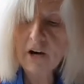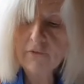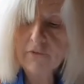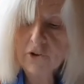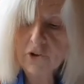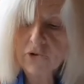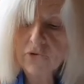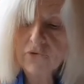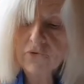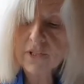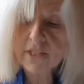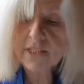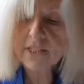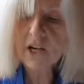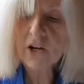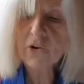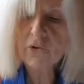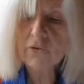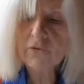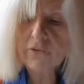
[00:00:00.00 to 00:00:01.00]
of
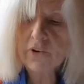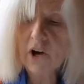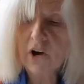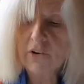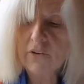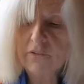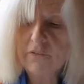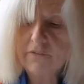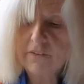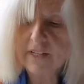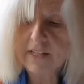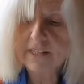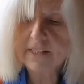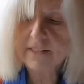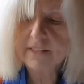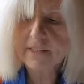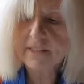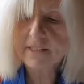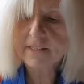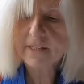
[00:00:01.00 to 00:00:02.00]
unresolved conflict
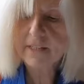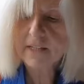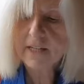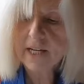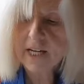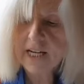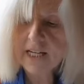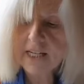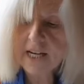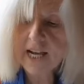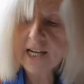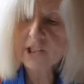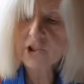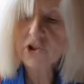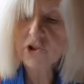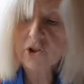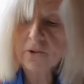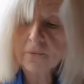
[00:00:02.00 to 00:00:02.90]
in our